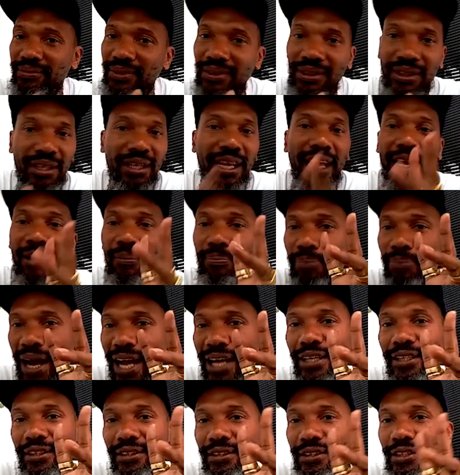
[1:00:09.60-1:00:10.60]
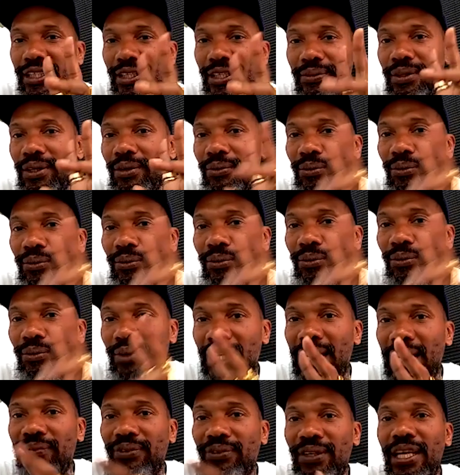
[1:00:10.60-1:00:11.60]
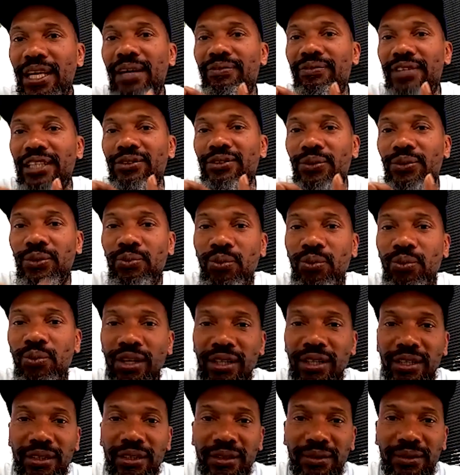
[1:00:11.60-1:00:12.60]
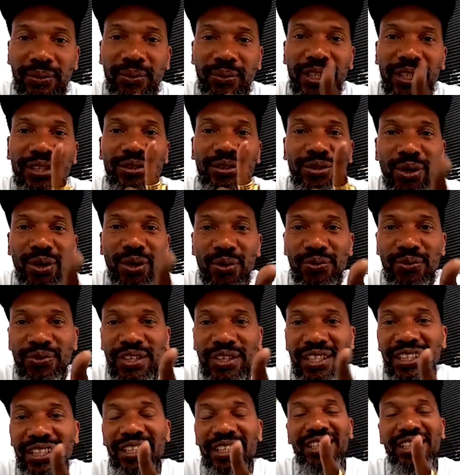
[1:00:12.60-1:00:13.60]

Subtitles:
or like a pilot series or whatever, if this could work with Sophie.